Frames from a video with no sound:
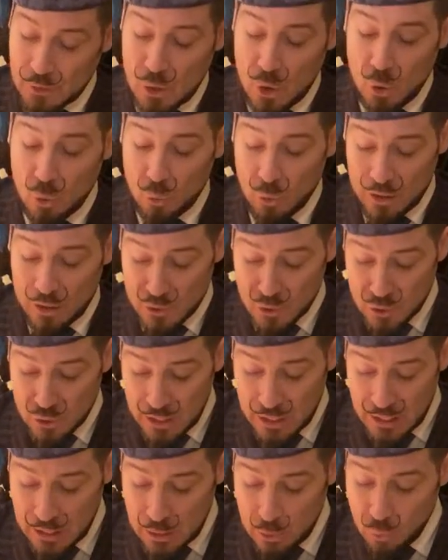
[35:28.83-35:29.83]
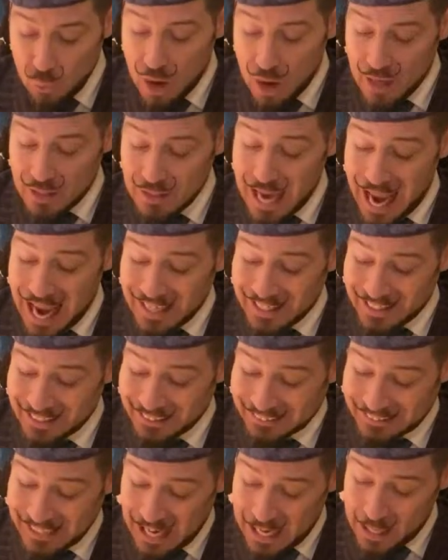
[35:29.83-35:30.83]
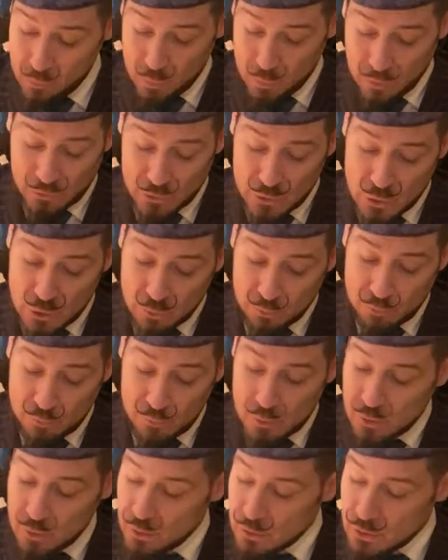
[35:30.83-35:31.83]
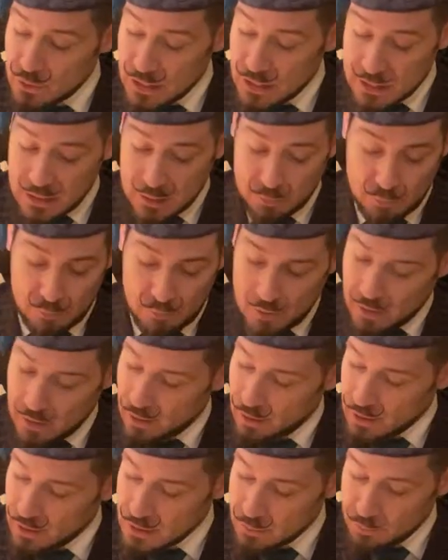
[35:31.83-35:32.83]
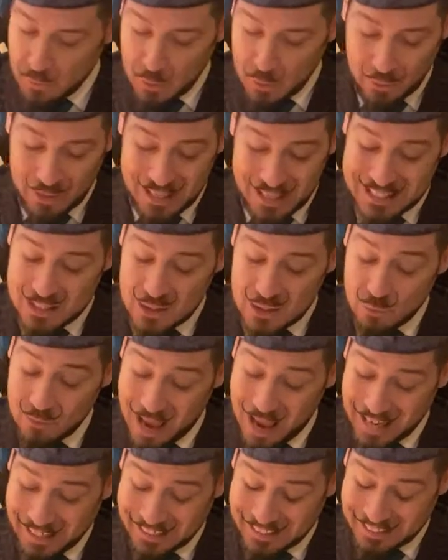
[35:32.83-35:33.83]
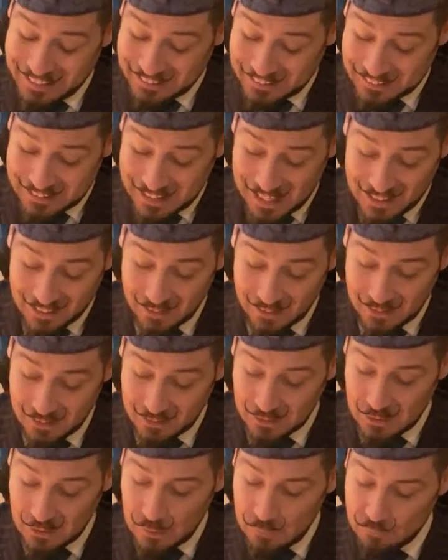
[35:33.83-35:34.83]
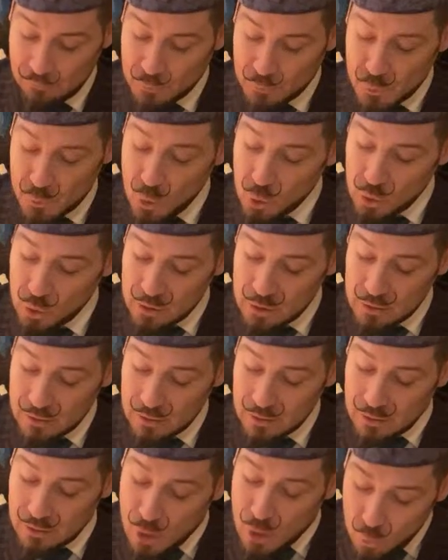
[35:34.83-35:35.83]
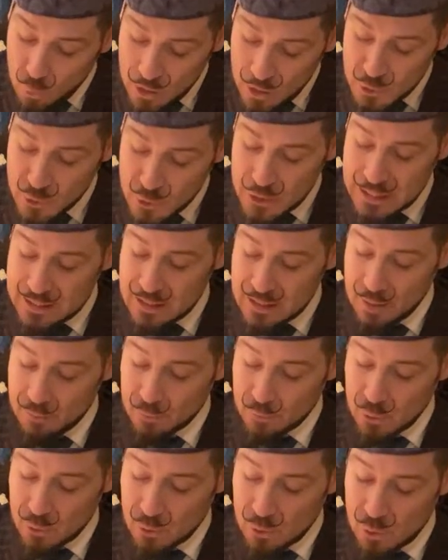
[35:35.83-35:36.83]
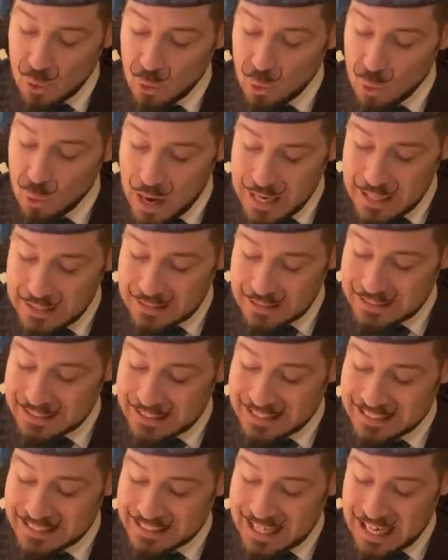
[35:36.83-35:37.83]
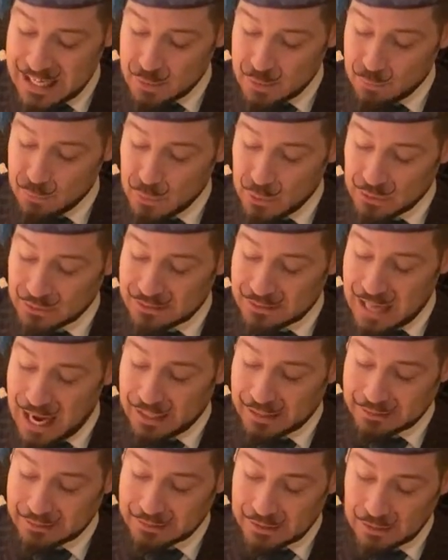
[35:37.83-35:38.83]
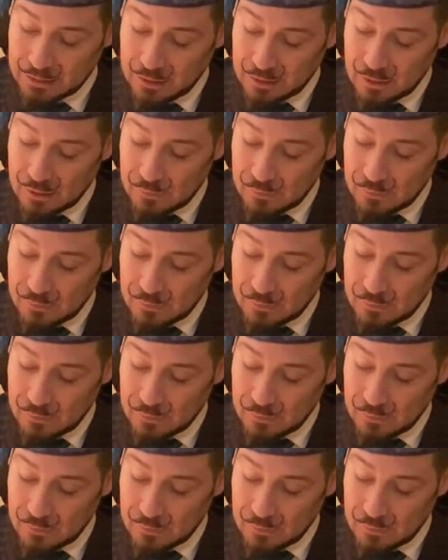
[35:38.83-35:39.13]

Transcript: Was she one and the same with the spurious wagon-lit attendant? Or was she some quite distinct personality?